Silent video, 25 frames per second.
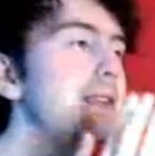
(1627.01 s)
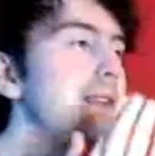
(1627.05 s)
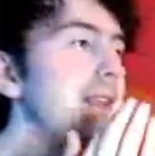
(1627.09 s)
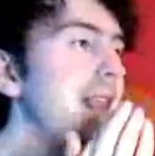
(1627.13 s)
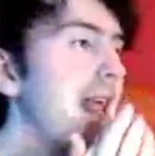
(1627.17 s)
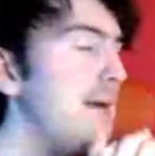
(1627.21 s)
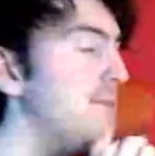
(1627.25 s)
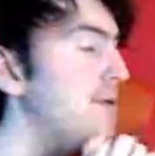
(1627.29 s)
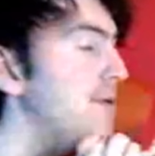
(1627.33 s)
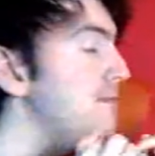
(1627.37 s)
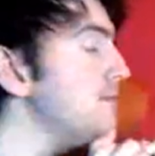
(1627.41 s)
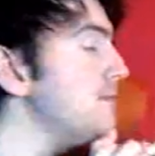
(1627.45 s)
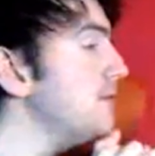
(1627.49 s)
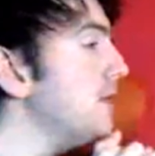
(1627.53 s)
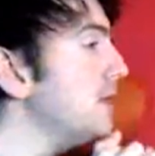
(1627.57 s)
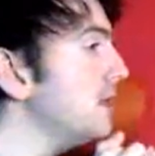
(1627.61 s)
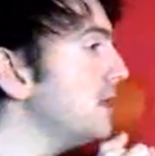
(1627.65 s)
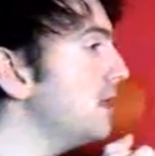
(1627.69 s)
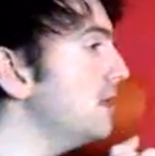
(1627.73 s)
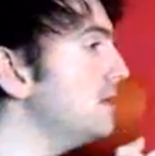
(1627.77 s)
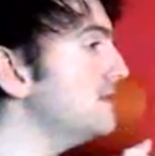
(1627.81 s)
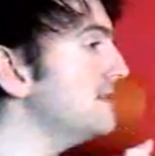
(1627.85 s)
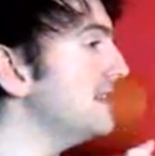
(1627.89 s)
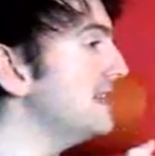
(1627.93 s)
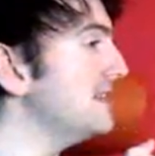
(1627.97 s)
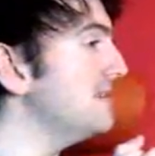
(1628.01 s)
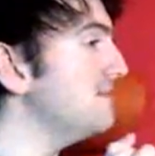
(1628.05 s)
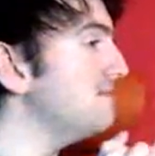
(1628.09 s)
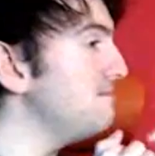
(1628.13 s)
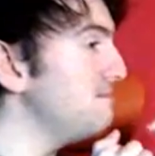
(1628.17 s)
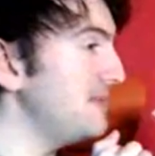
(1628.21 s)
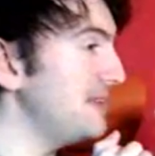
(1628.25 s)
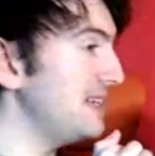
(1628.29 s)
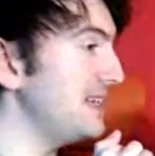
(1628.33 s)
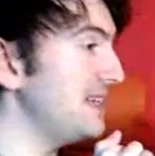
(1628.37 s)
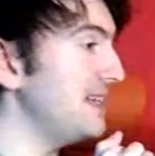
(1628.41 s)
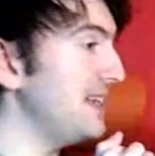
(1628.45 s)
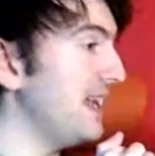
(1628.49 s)
they're probably not going to understand the
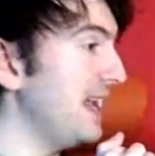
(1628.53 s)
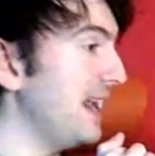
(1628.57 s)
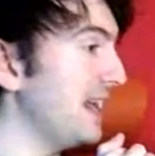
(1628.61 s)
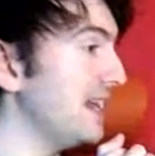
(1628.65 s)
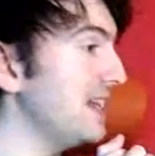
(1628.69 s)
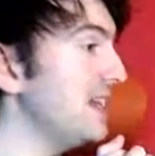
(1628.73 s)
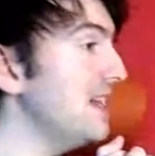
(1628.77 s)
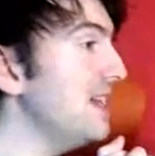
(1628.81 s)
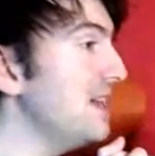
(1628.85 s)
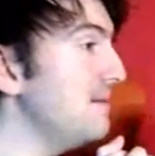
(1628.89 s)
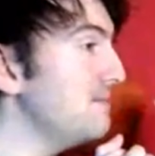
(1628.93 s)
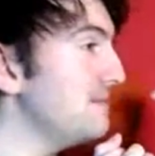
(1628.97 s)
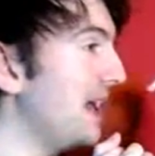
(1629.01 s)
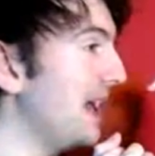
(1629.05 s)
meaning